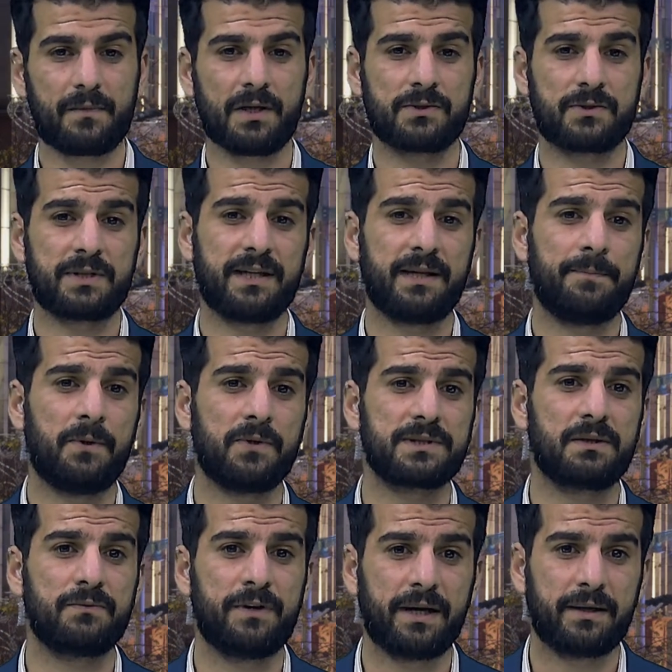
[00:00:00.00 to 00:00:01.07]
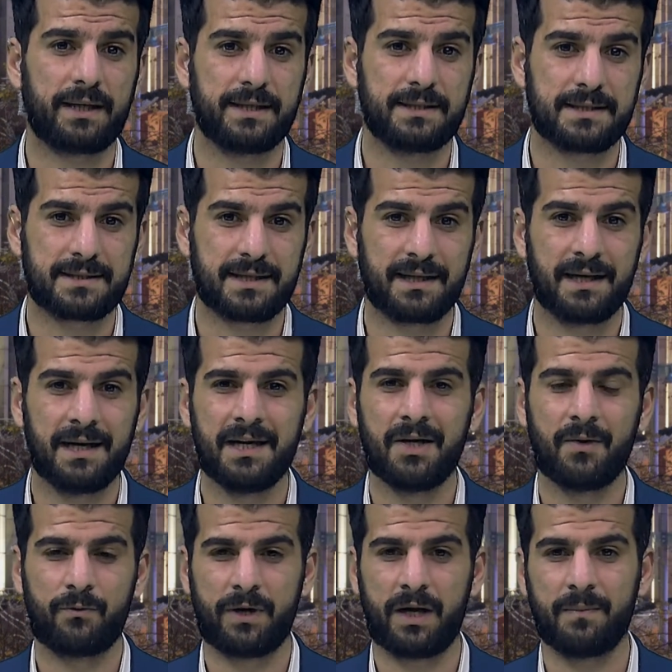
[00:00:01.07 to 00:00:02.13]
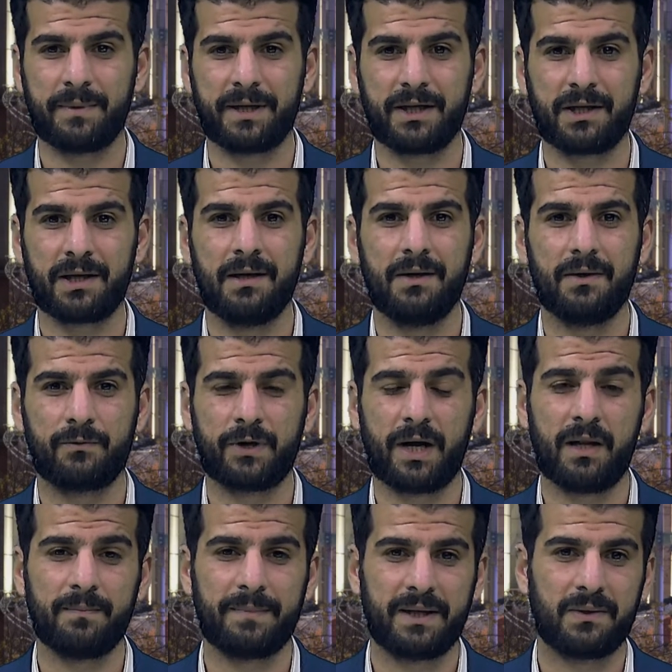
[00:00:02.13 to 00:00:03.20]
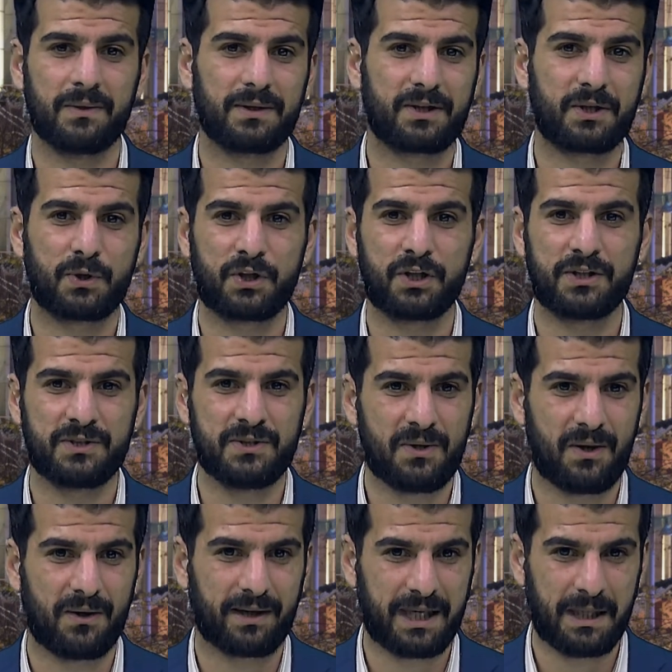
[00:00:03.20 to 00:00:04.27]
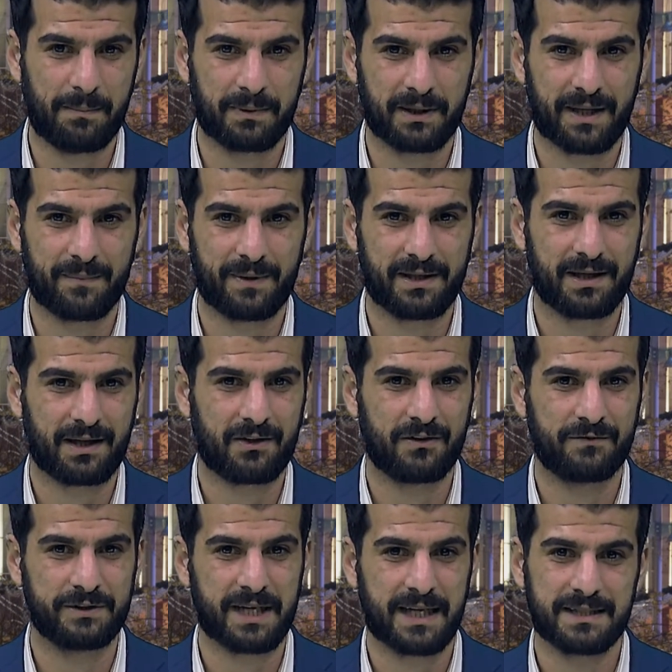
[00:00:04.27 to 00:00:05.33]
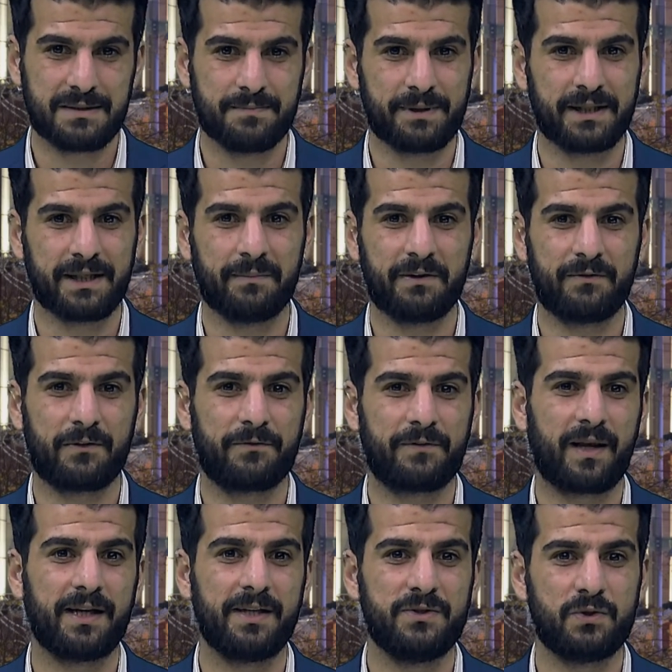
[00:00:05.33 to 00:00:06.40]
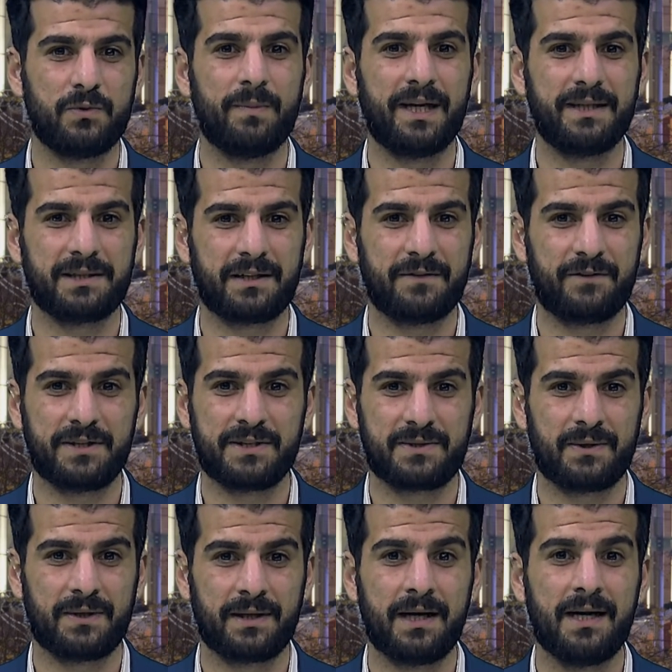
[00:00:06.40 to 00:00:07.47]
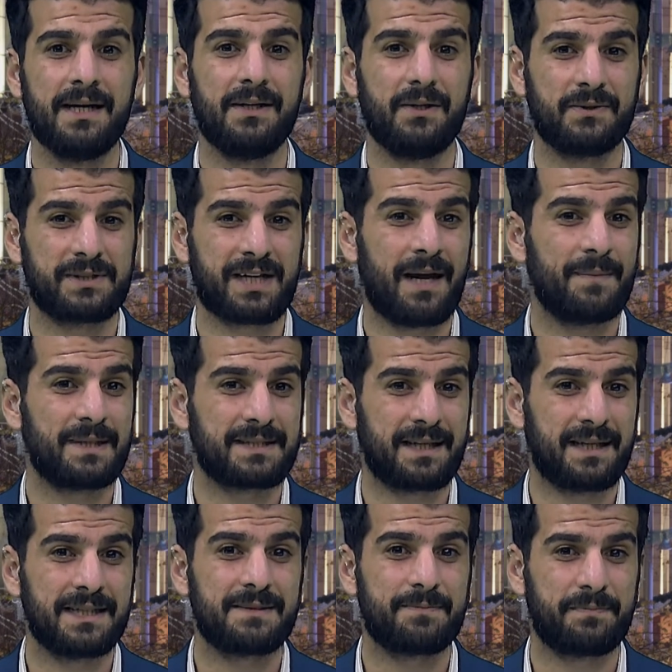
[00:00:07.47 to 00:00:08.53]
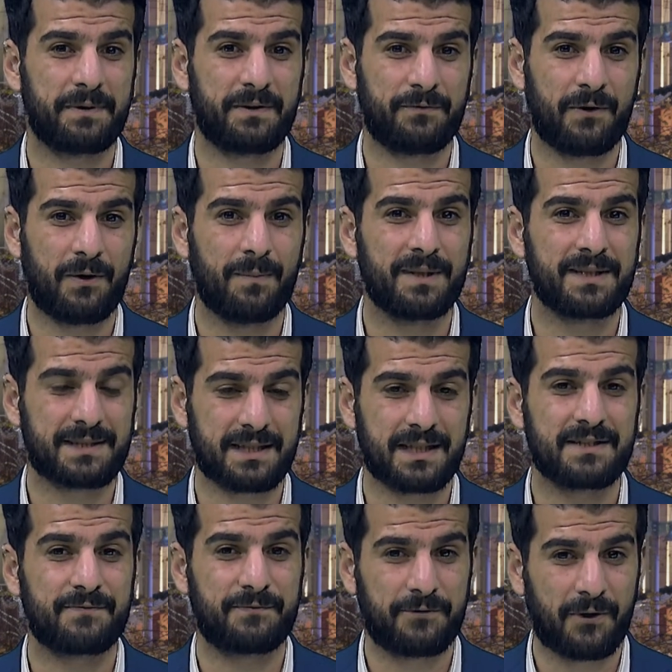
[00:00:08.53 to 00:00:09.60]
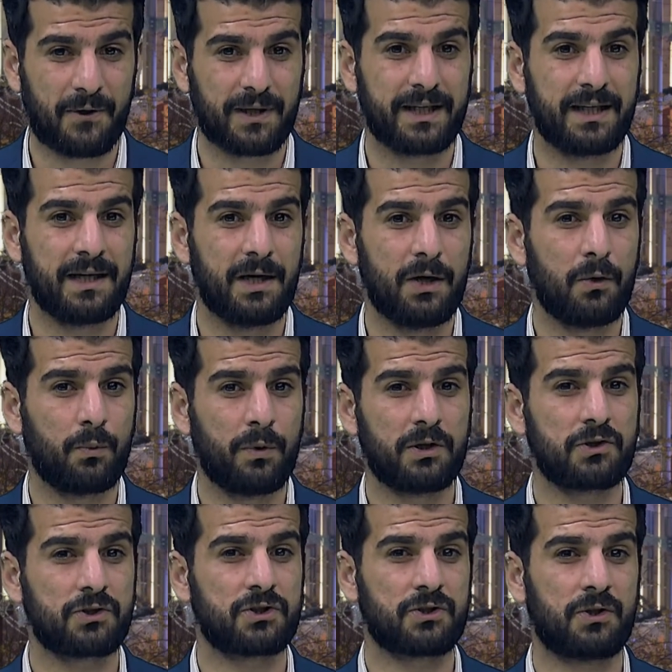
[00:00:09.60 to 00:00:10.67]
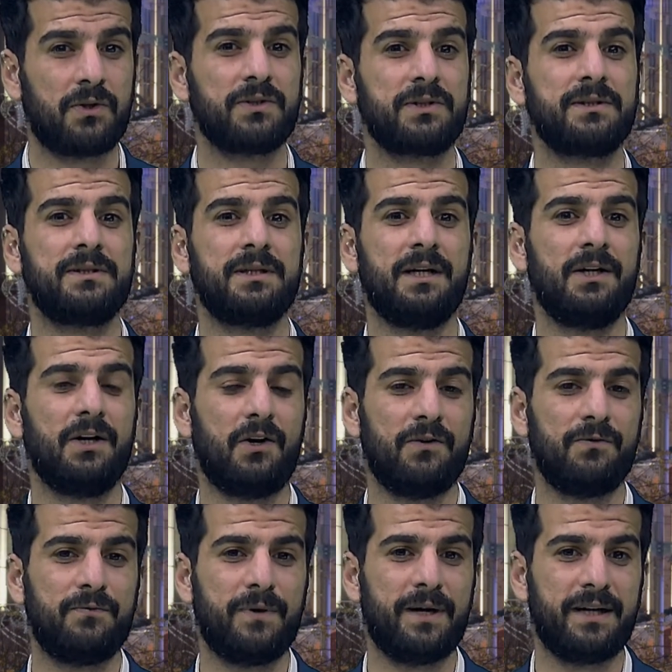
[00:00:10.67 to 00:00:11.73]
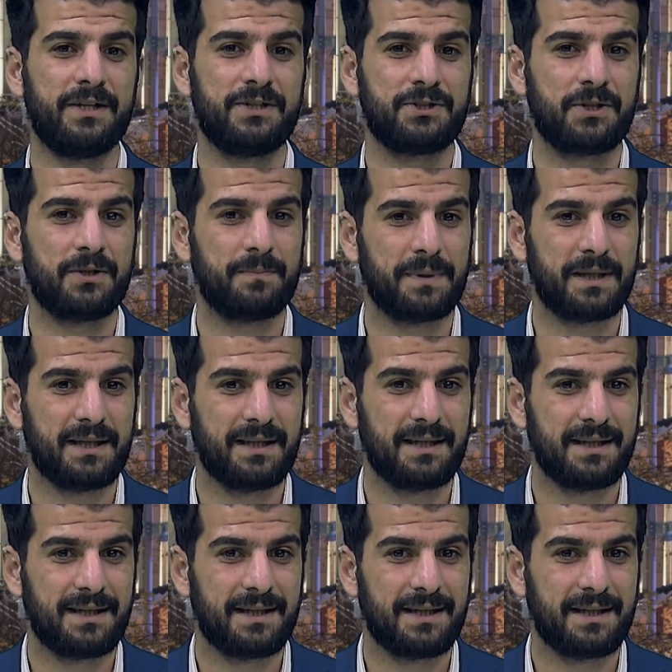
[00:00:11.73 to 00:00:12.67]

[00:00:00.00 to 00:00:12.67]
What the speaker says: Today, the postal regulator said Rail Mail could not keep blaming the COVID-19 pandemic for failing to make deliveries on time, as today's performance is falling well short of where it should be.